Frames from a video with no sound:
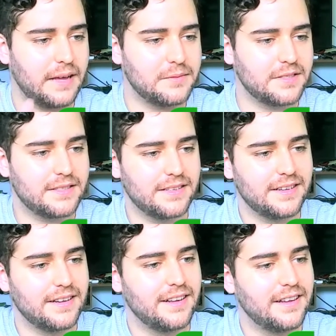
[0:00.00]
games.
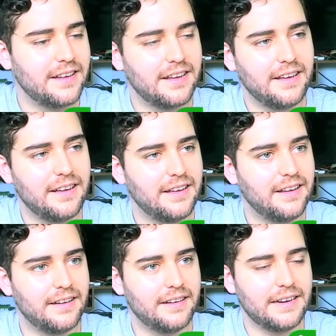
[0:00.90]

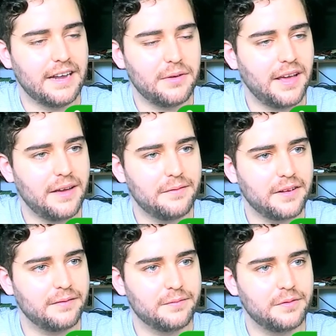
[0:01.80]
And now we have
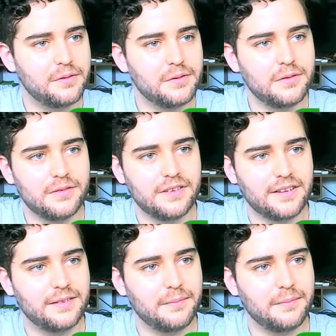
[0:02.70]
a full